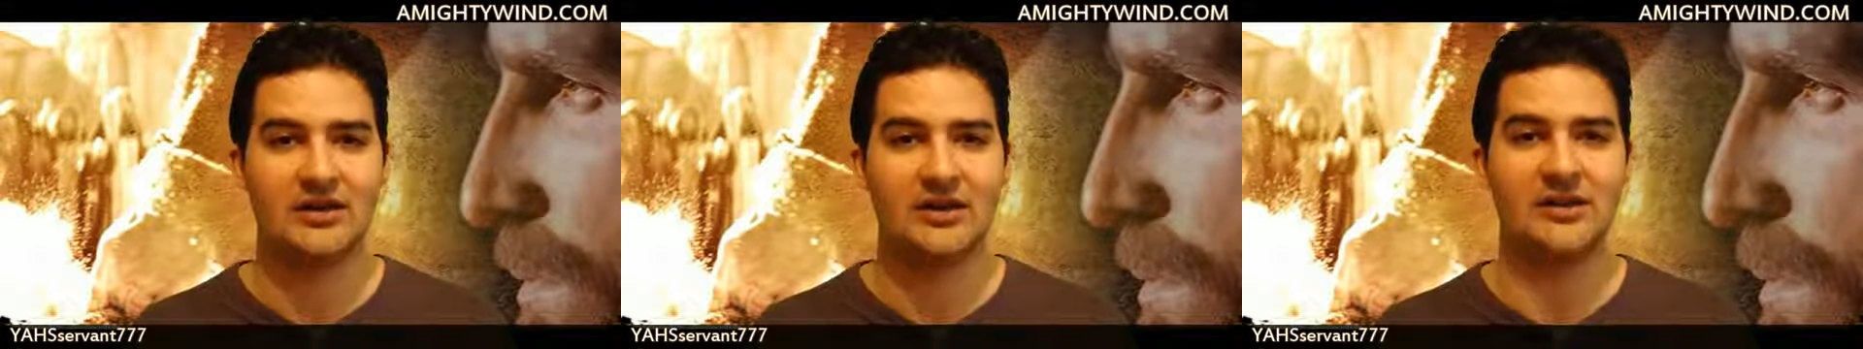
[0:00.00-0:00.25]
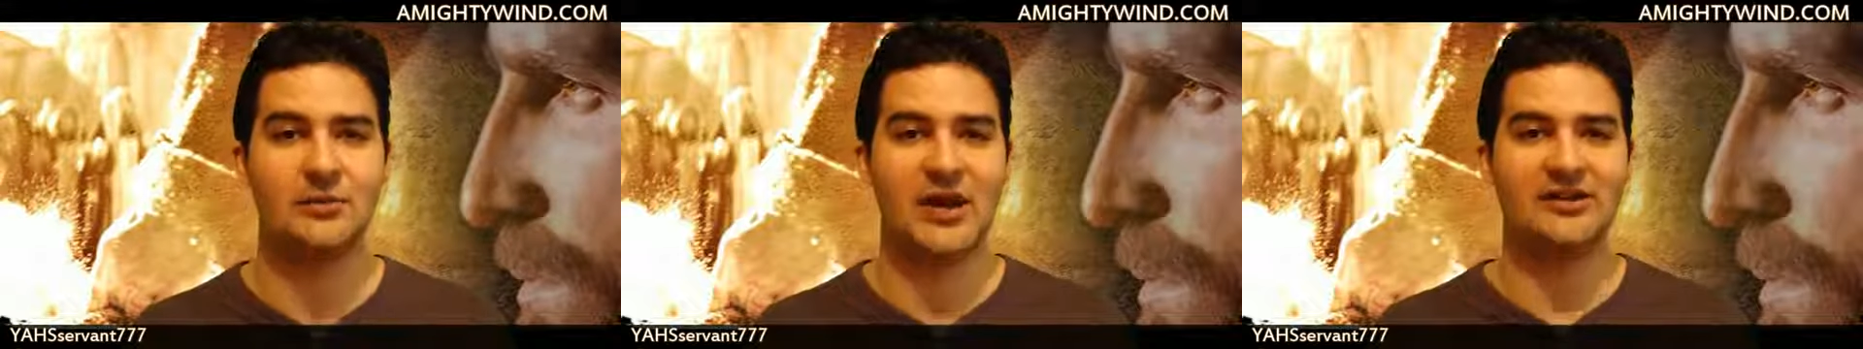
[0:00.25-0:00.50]

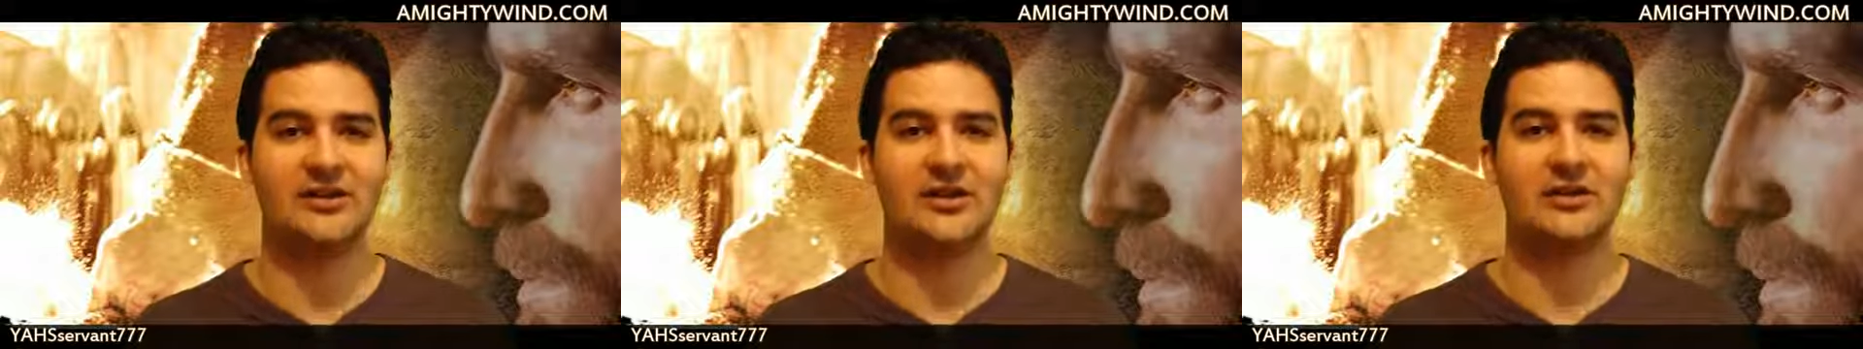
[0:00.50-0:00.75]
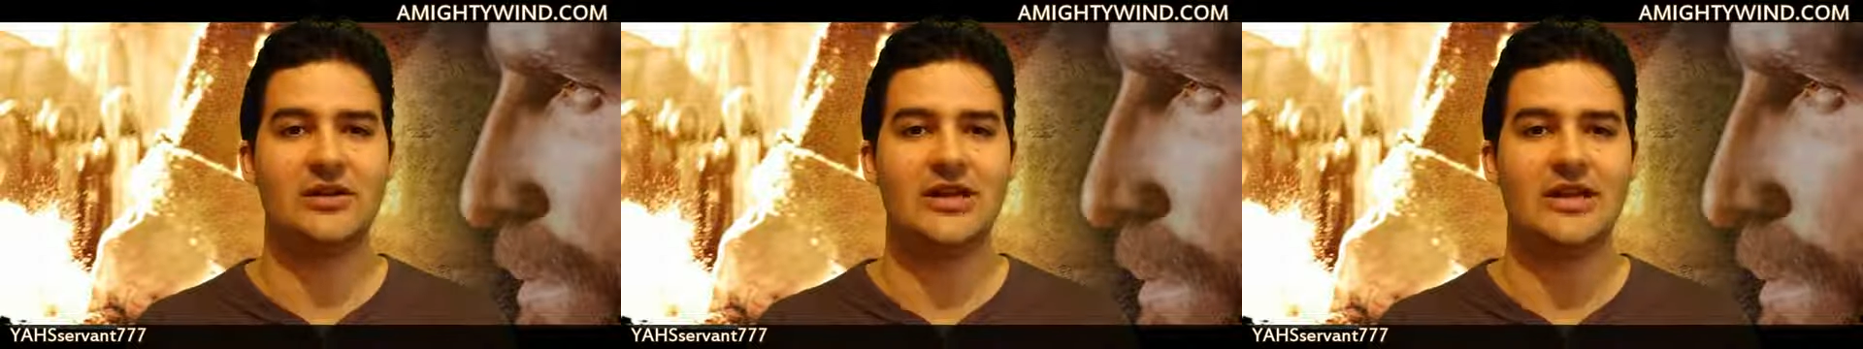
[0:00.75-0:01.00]
is
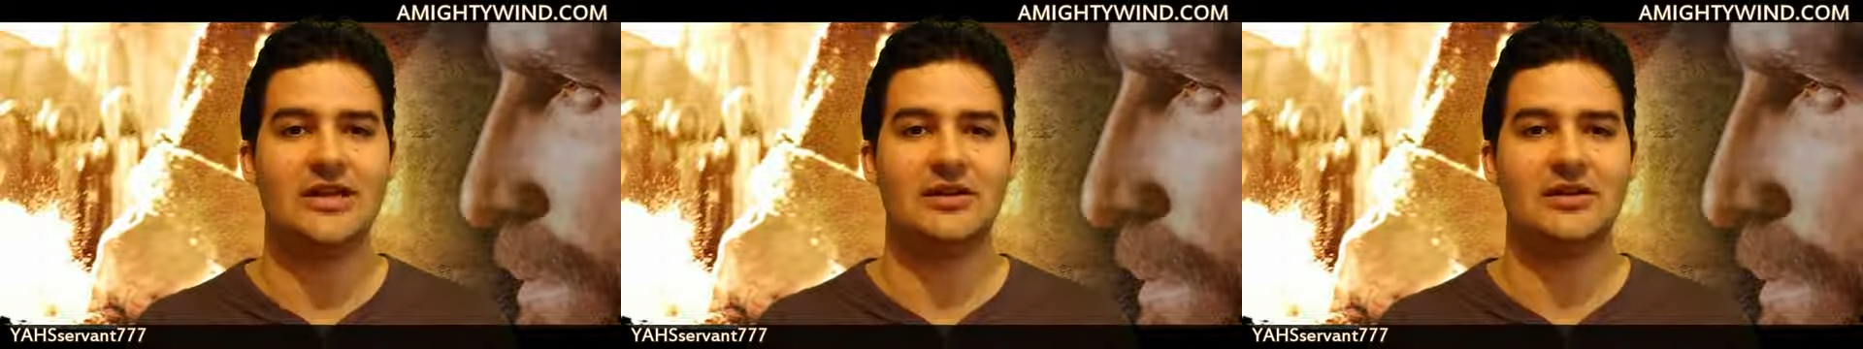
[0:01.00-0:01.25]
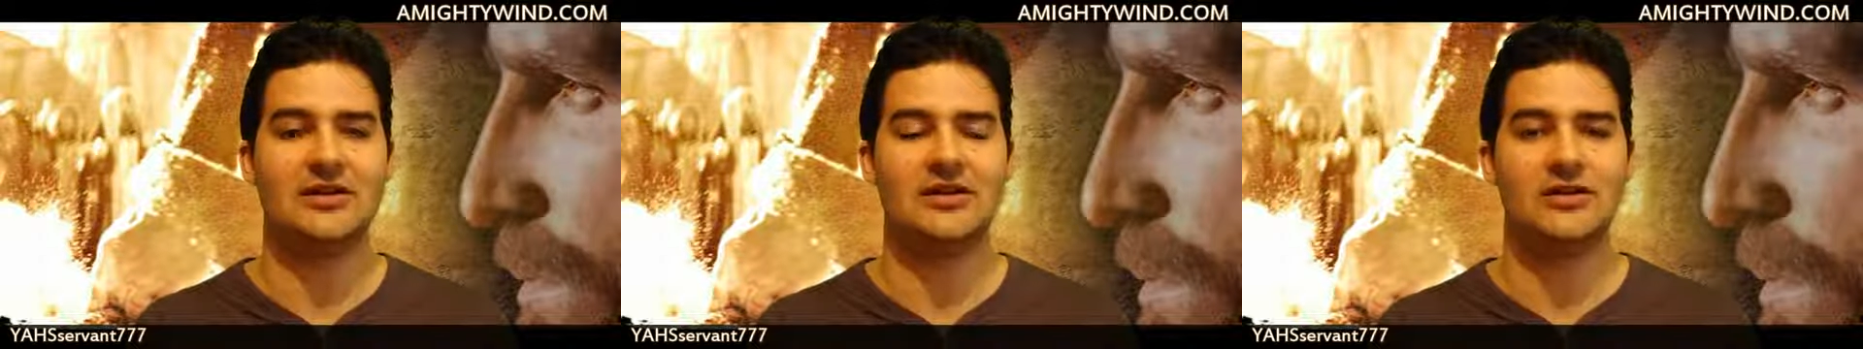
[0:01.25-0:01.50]

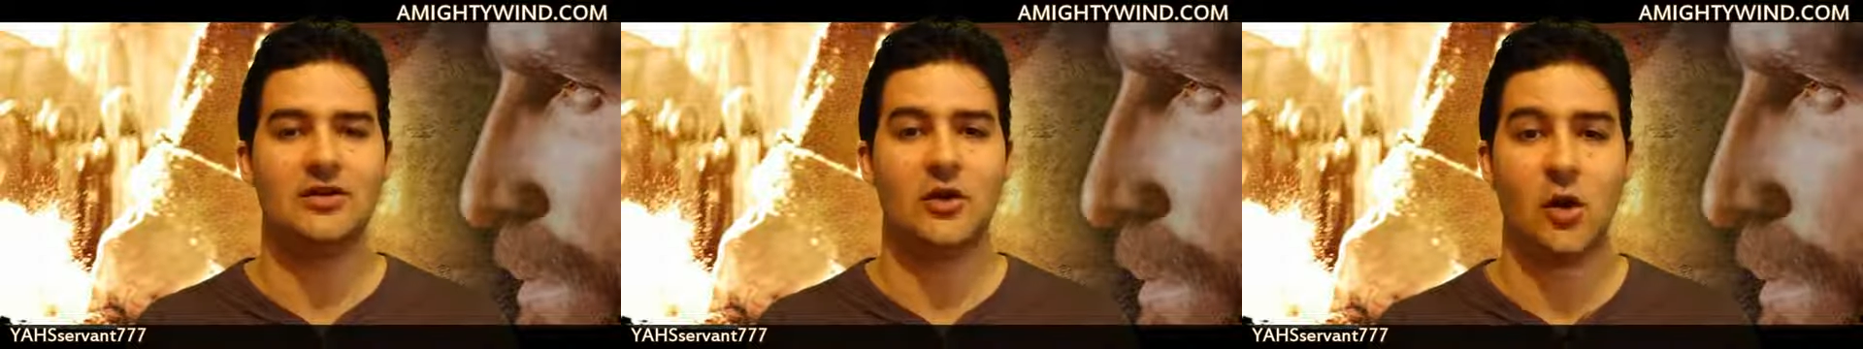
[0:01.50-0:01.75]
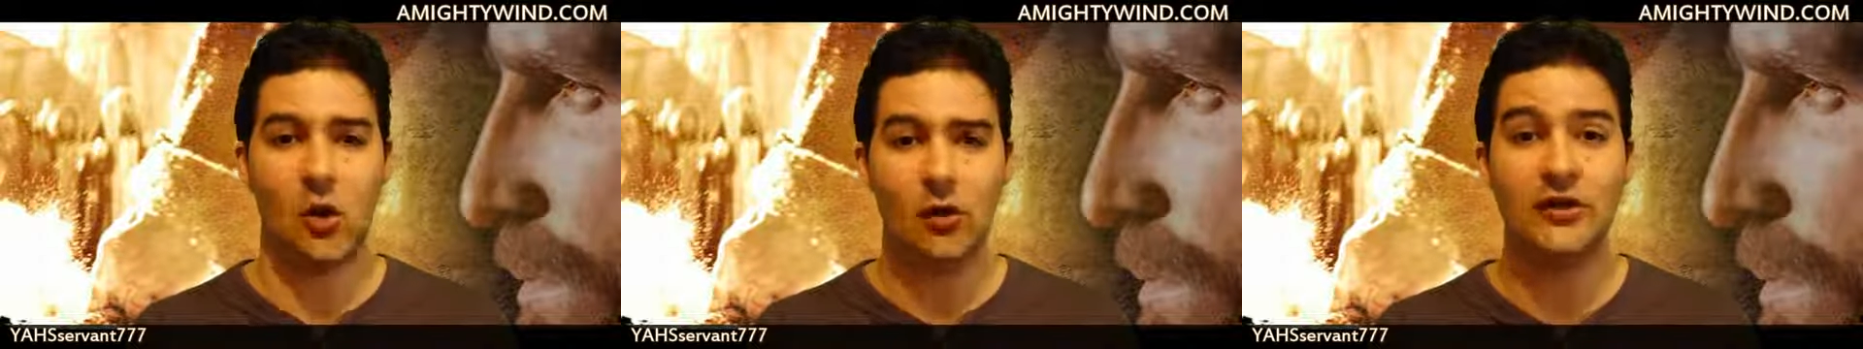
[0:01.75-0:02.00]
basically
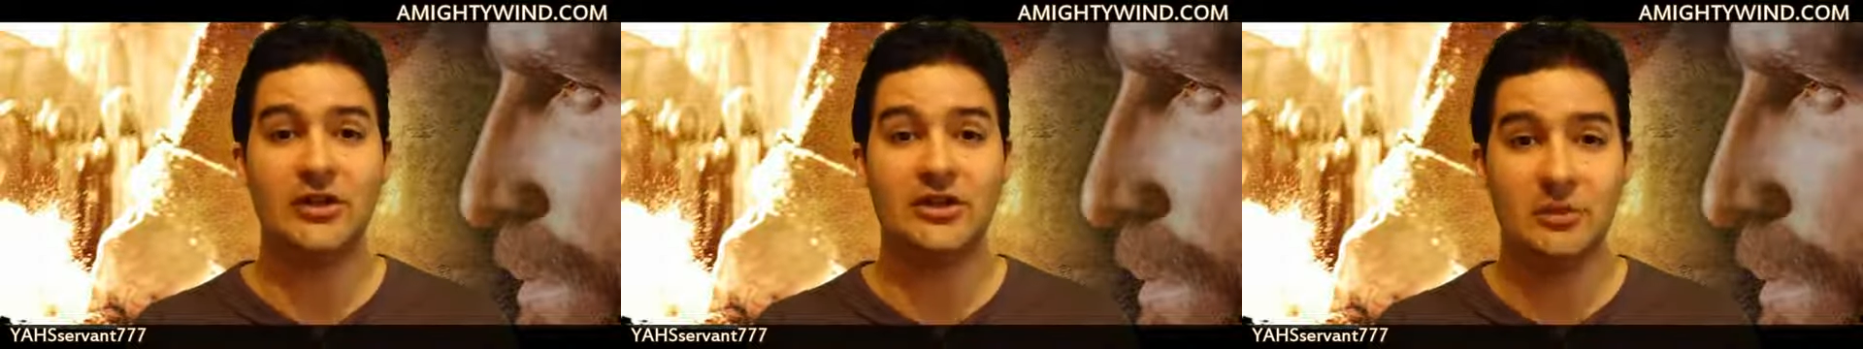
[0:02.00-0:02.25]
holding